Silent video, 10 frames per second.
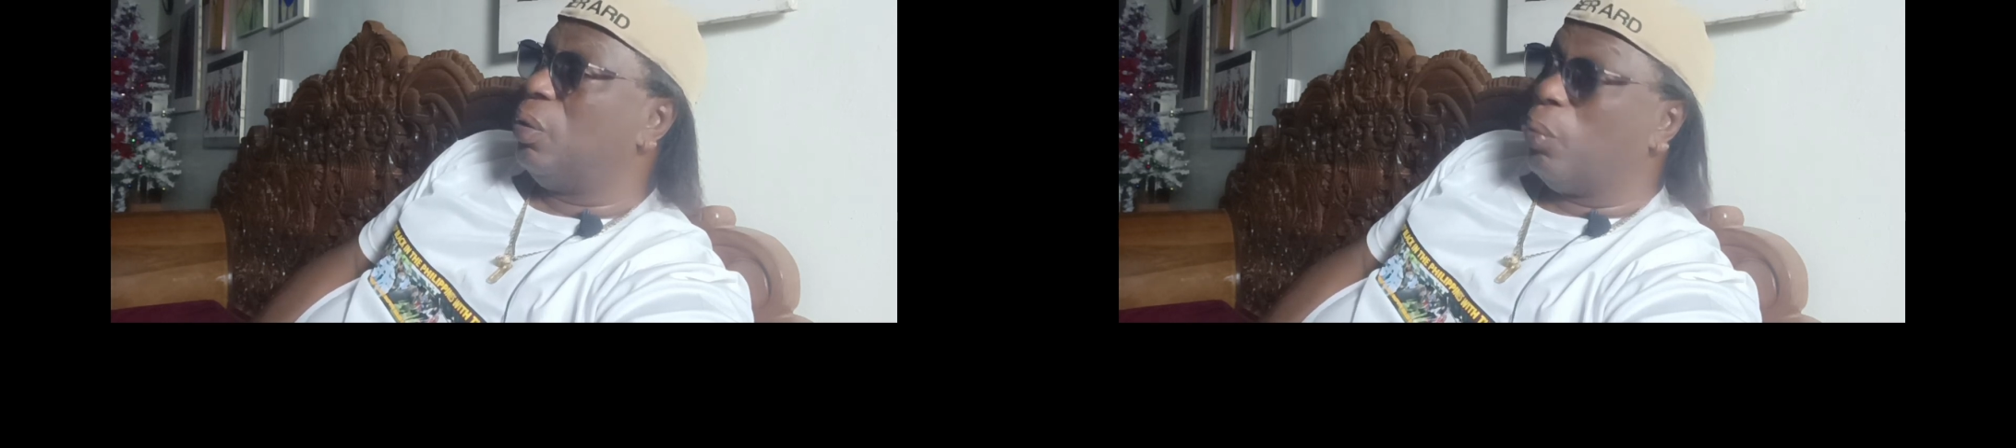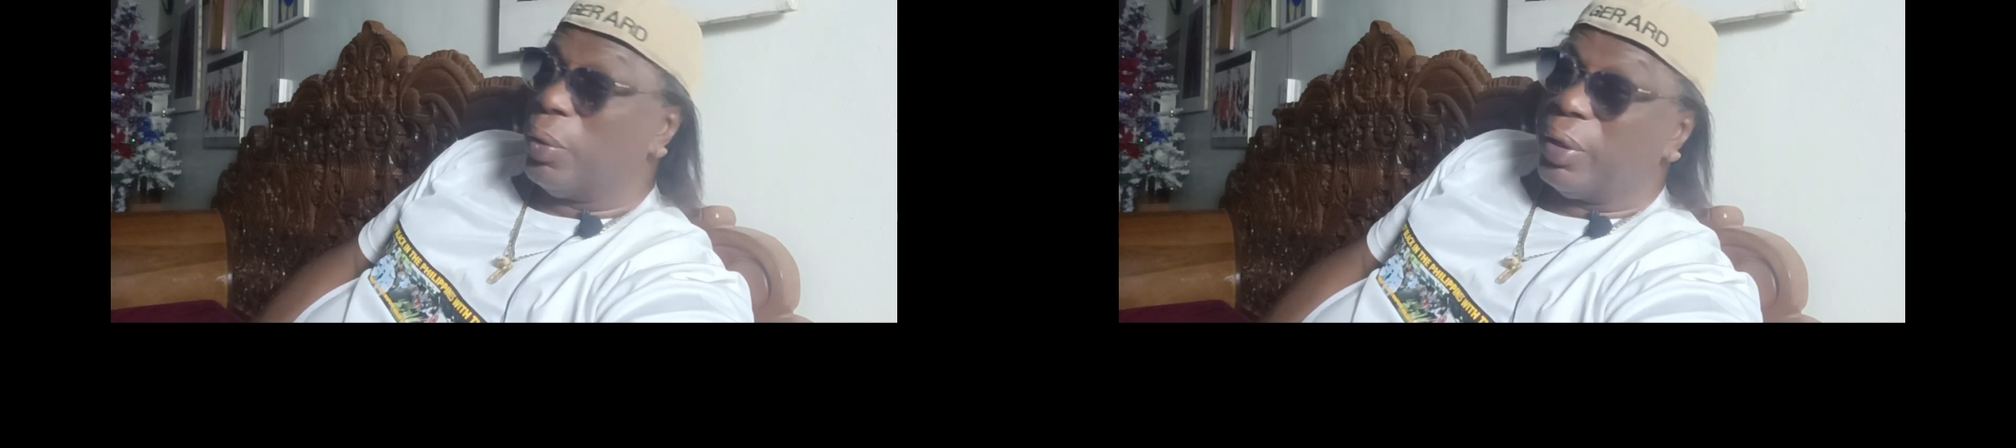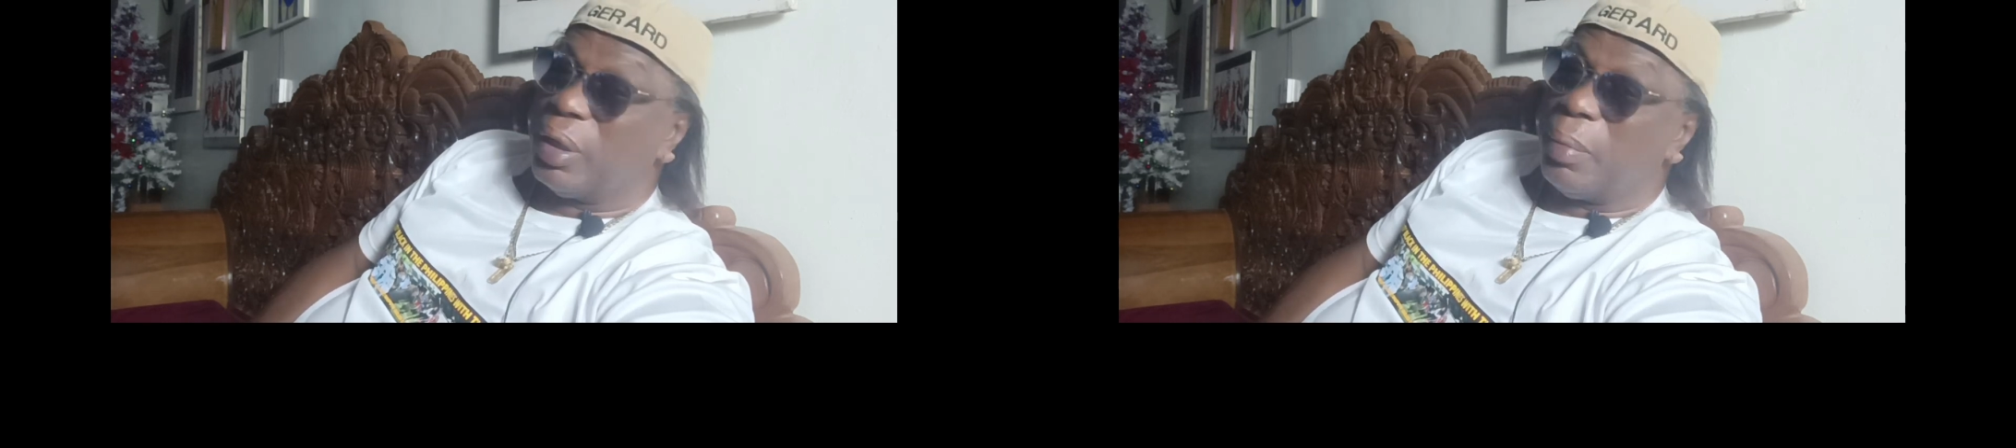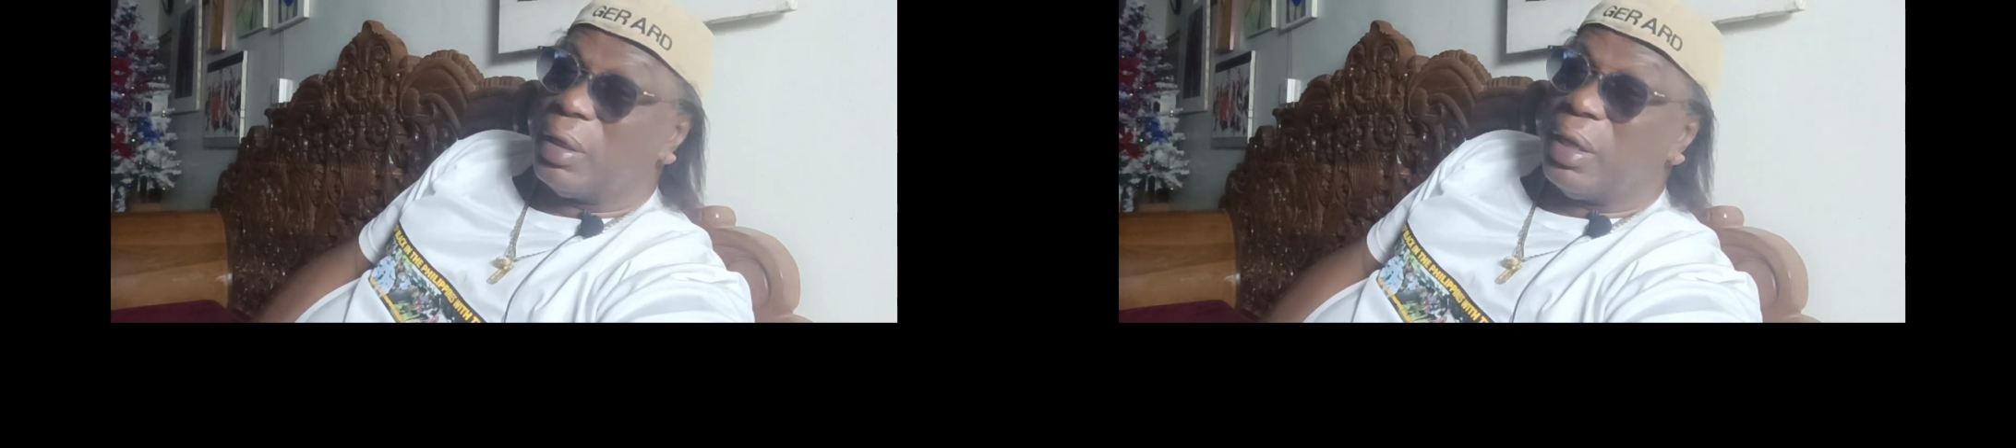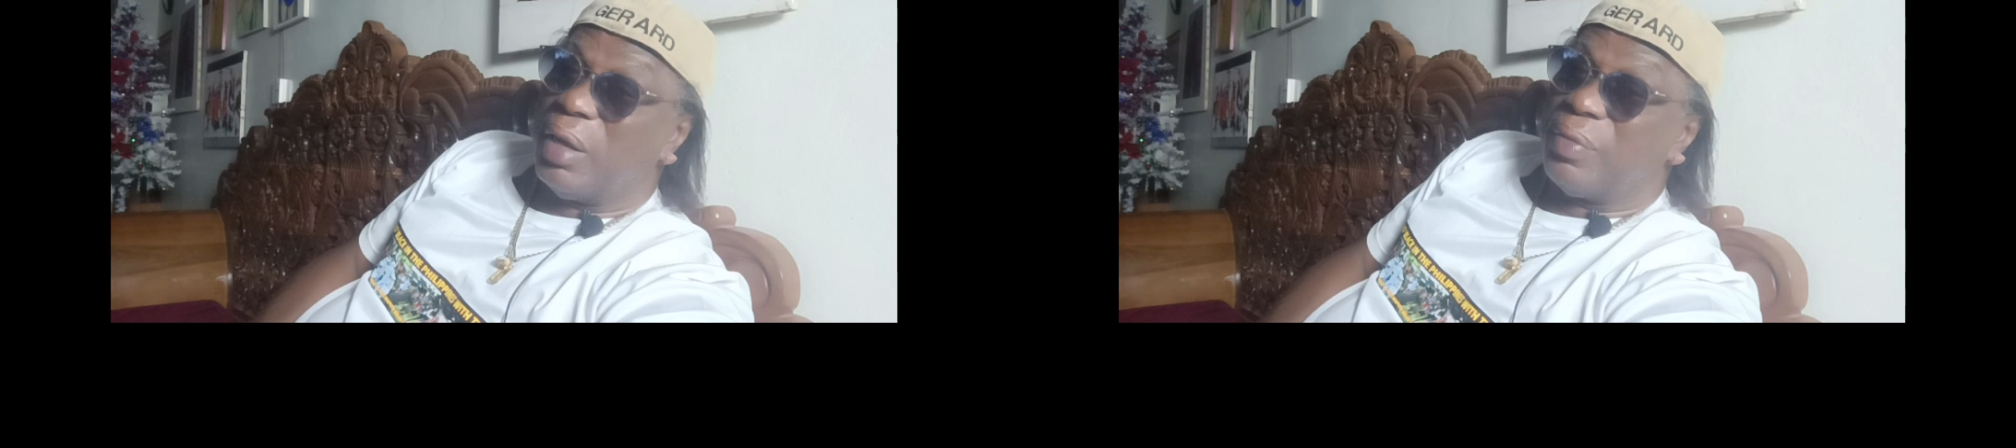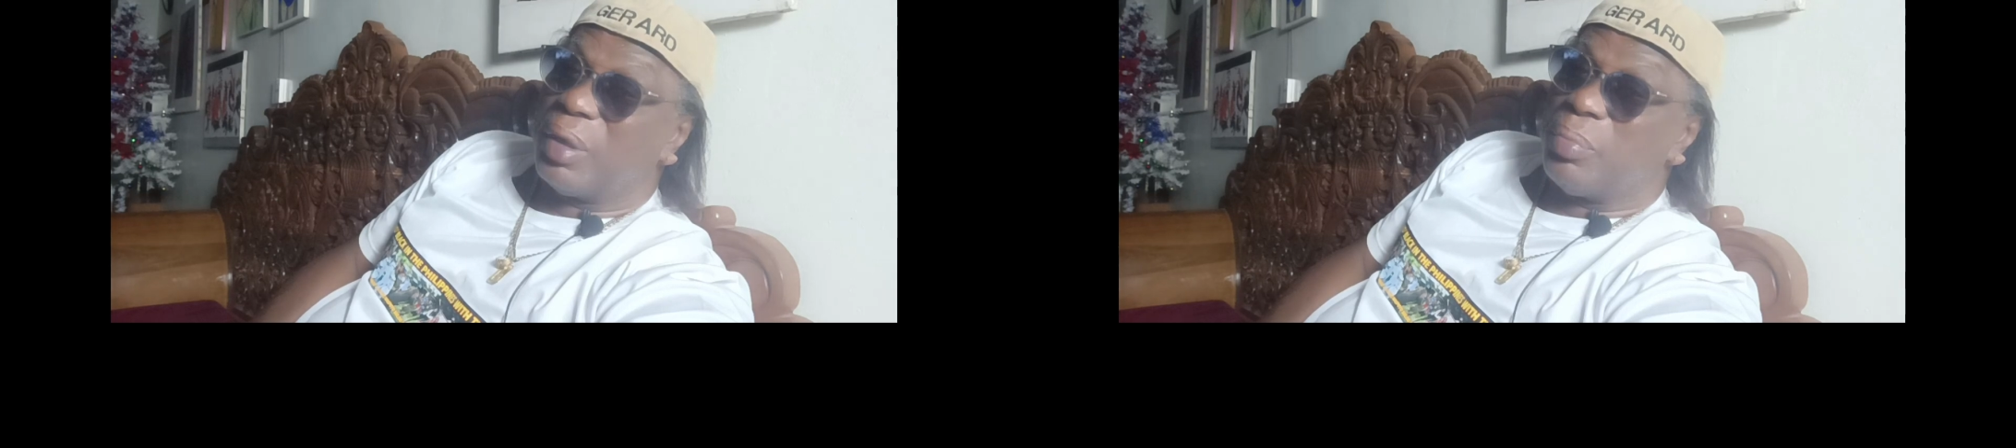worrying about having a